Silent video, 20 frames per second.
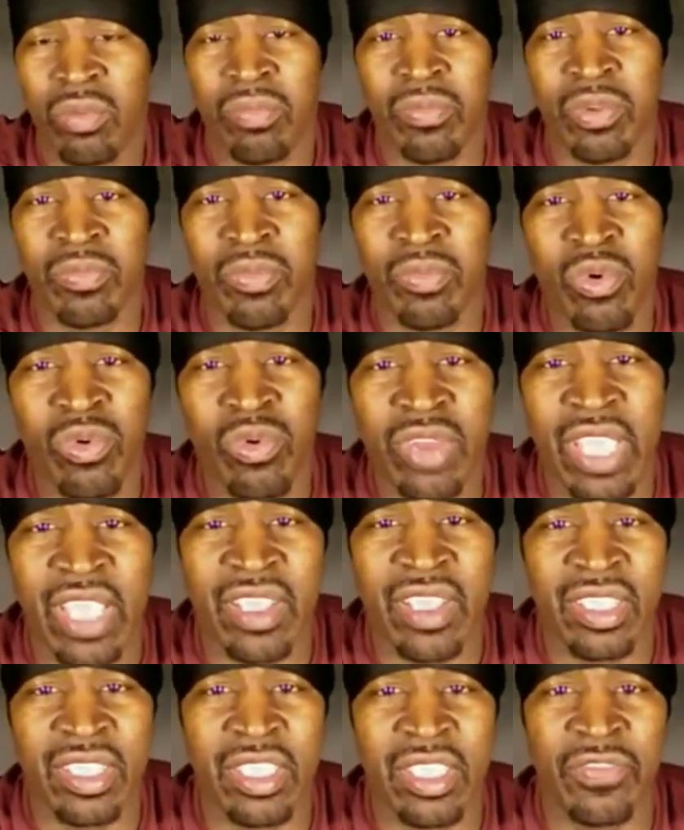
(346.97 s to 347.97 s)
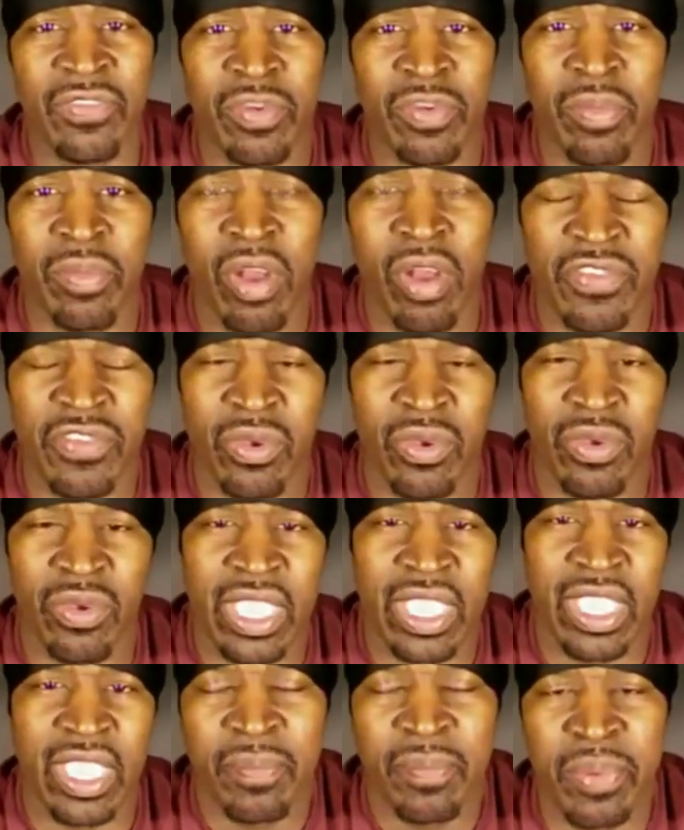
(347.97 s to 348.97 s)
Remove that hood from off your
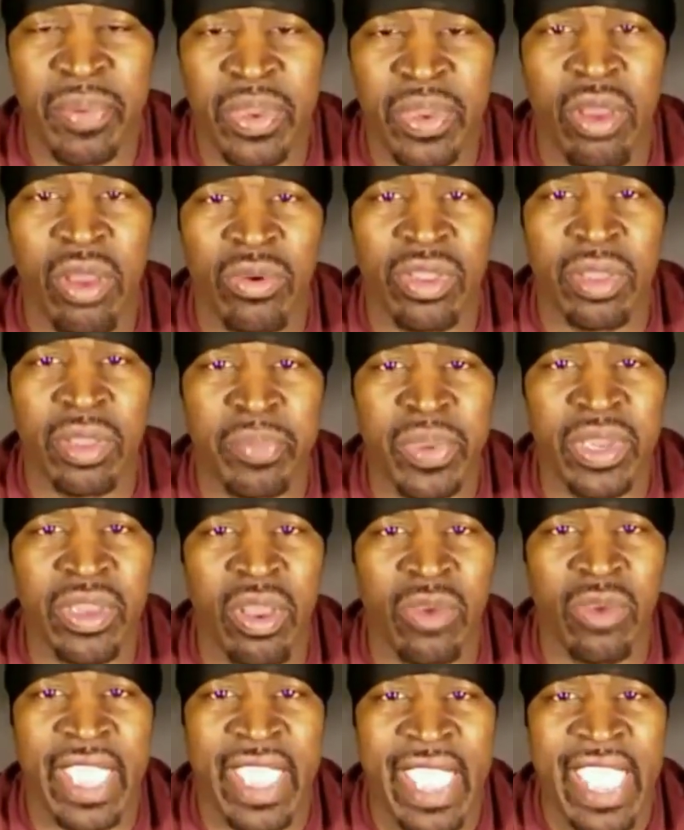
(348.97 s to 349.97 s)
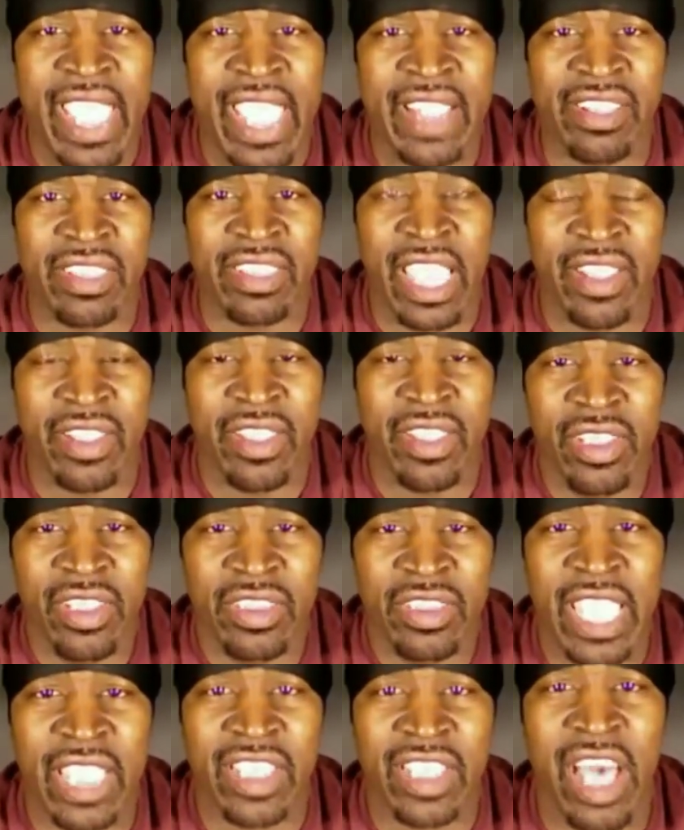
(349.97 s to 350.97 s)
head. Put on a hat
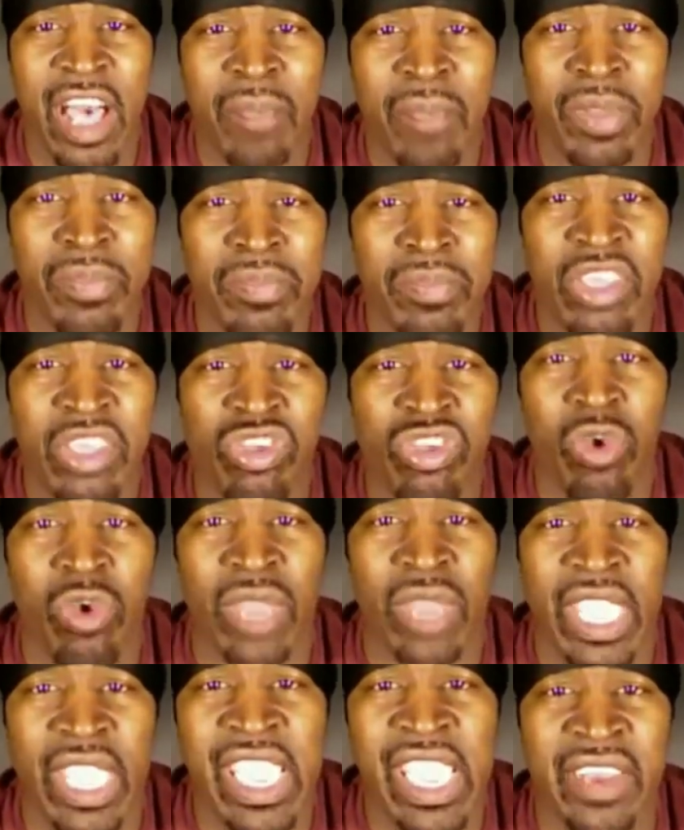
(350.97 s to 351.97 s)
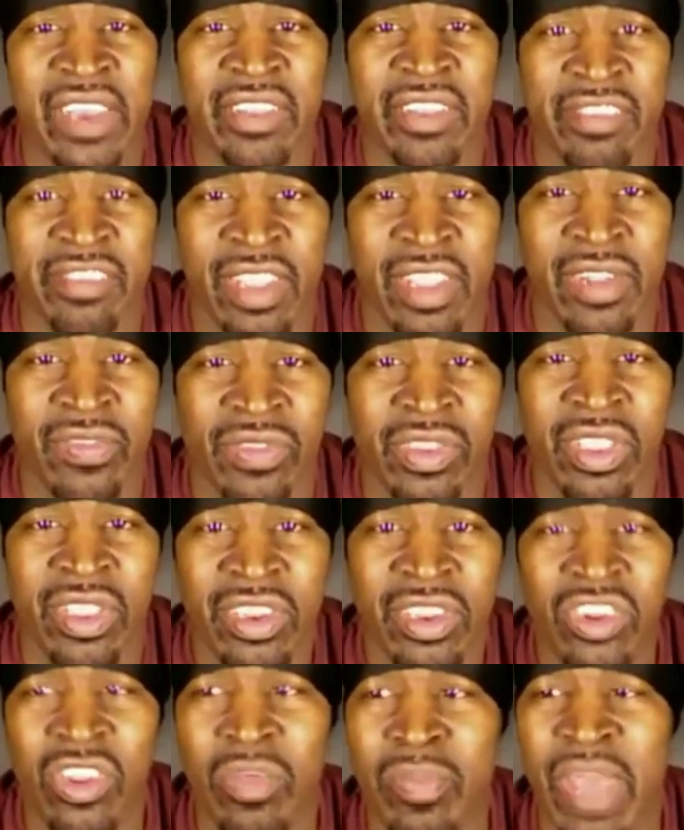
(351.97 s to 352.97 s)
that complements your head or something.
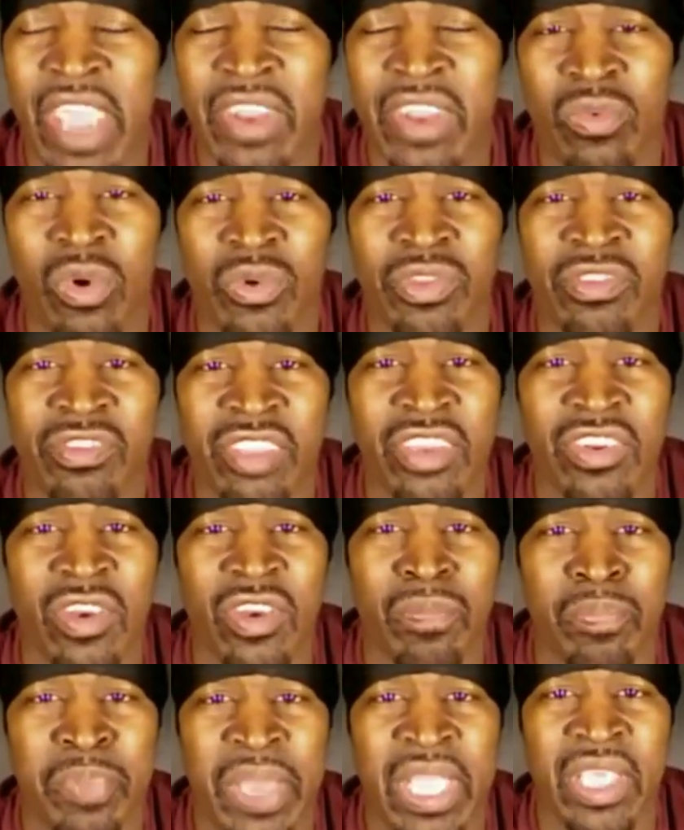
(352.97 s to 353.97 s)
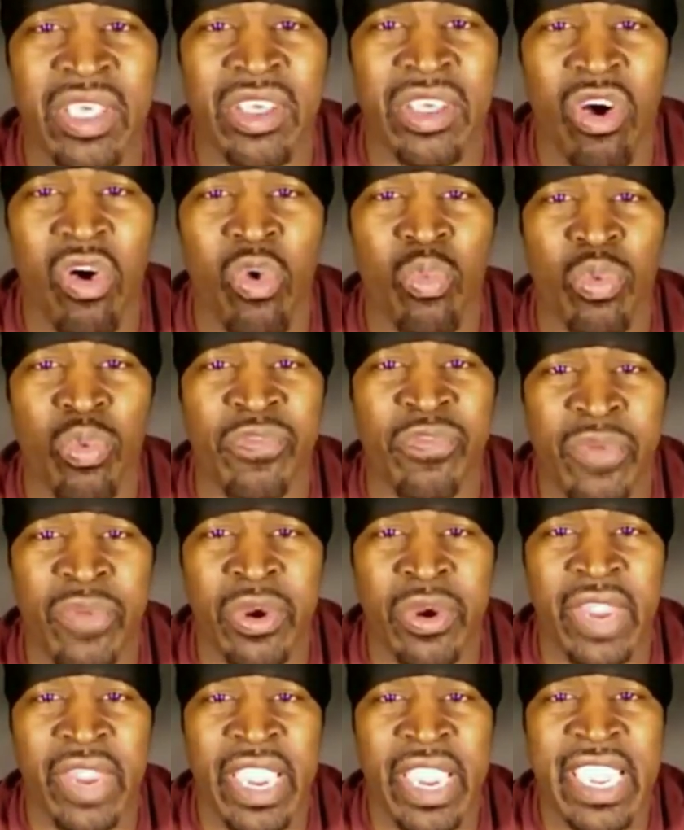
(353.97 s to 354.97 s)
Don't nobody want to see no big coat with
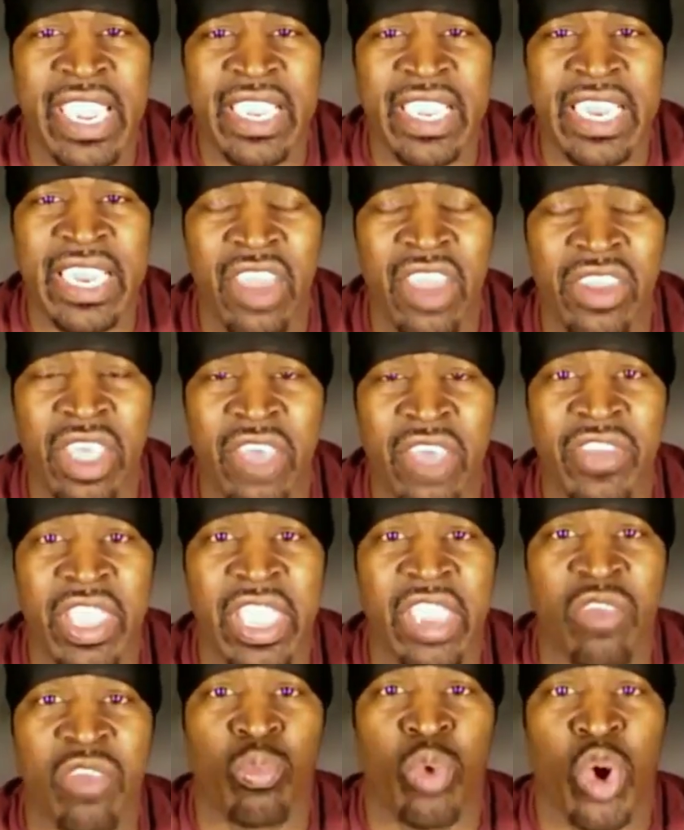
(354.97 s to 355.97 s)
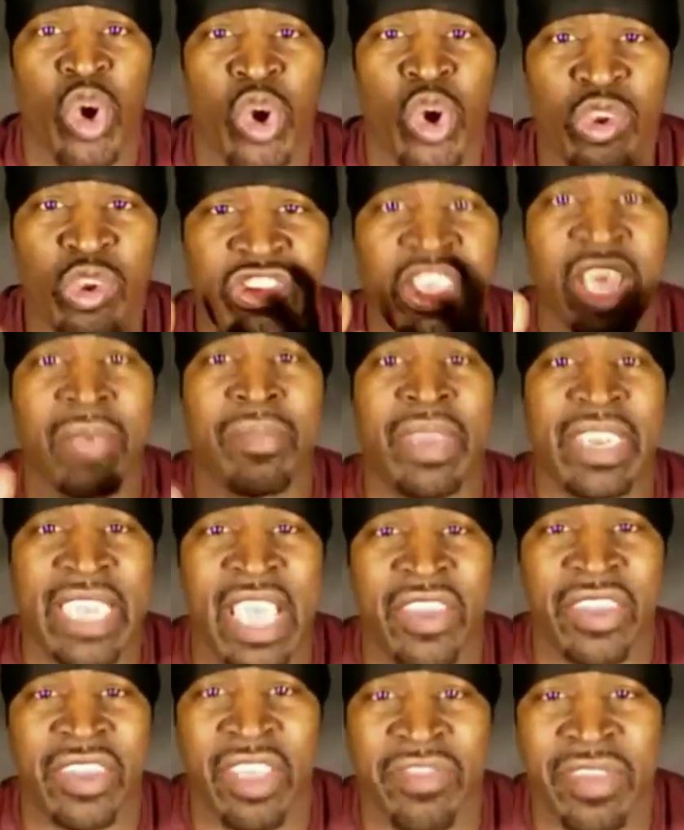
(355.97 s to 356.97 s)
fur hanging out of it and words coming
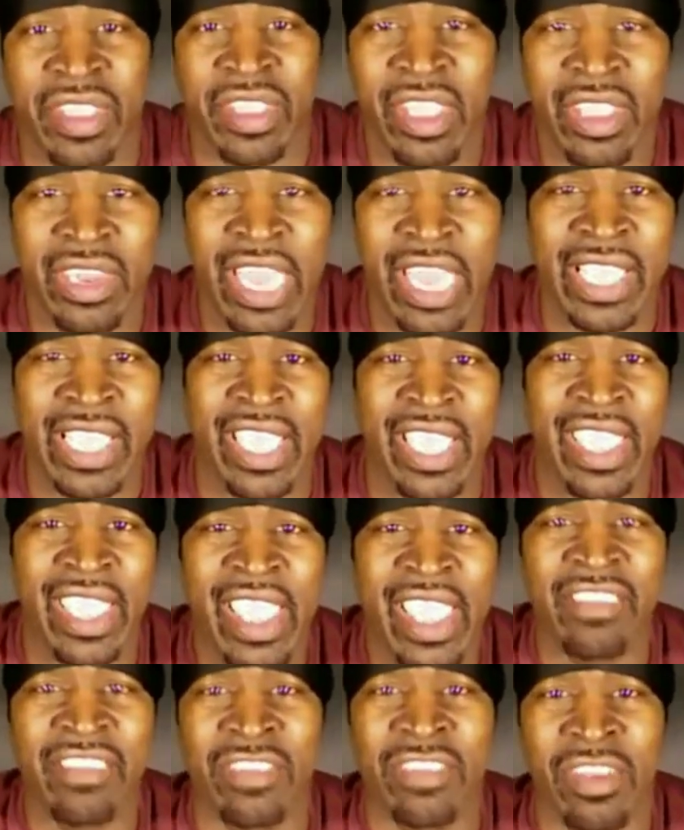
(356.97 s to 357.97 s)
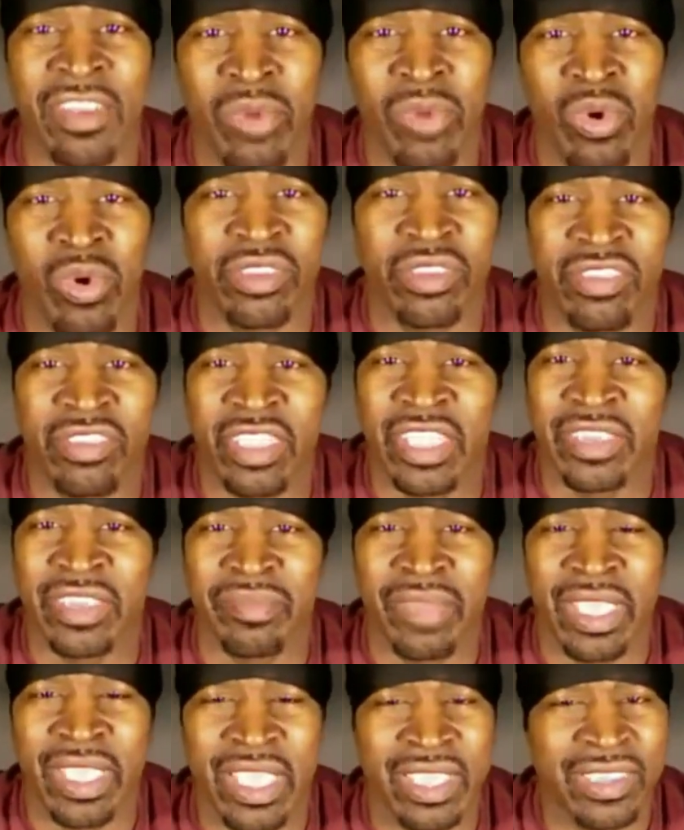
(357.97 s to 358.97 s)
out of it. Like an Eskimo or
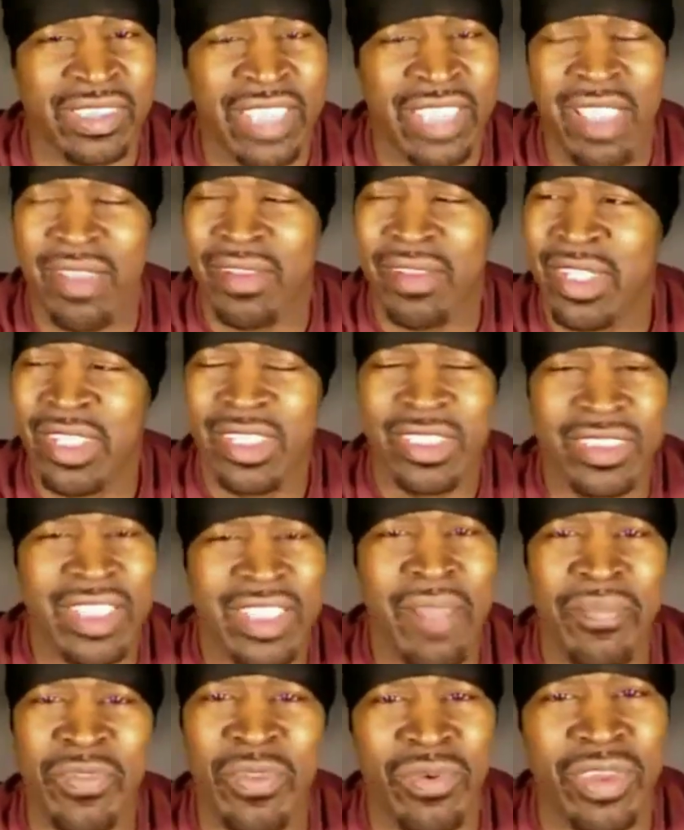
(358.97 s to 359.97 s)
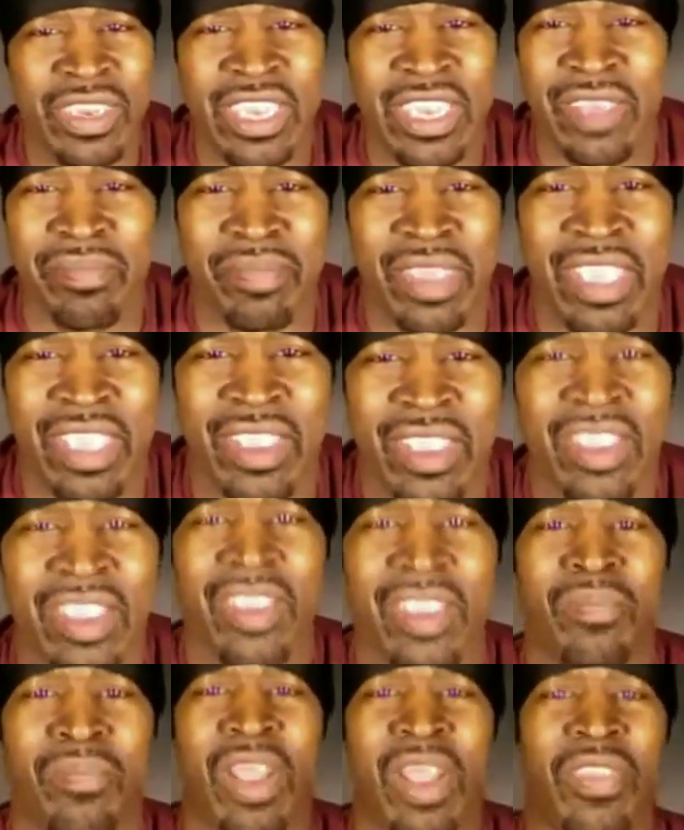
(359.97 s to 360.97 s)
something, man. Stop doing that, man.
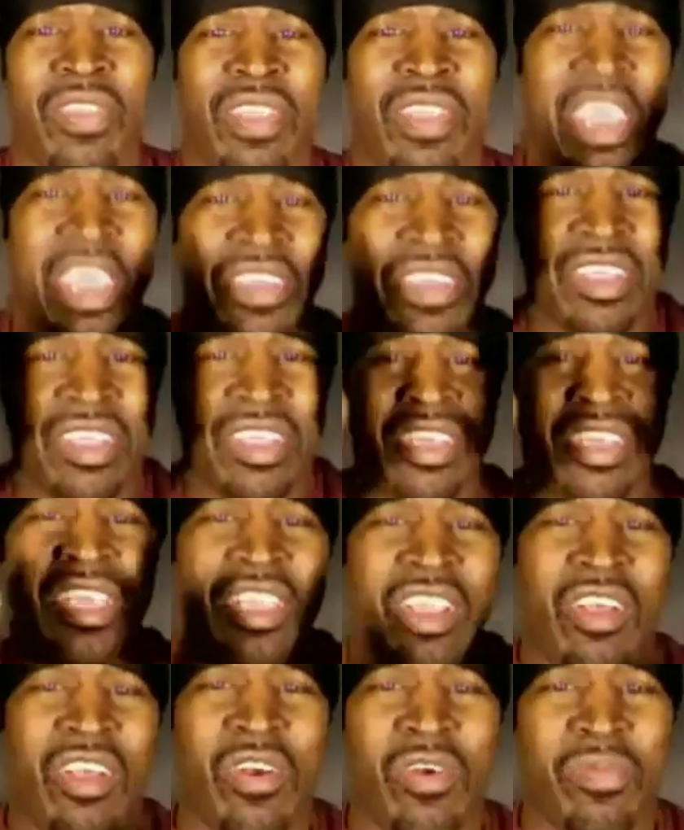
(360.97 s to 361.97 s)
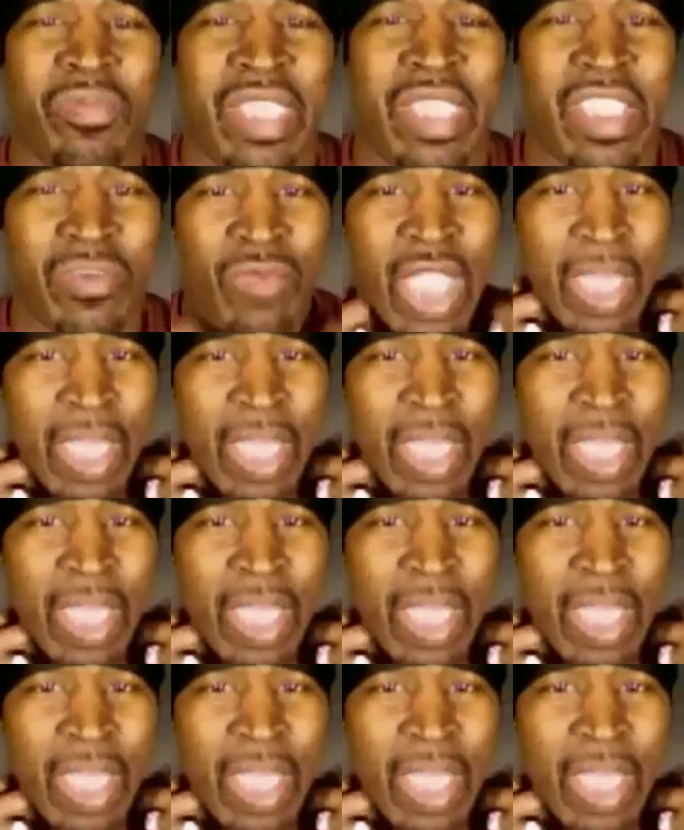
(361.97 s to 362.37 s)
Brother got a hoodie on, man,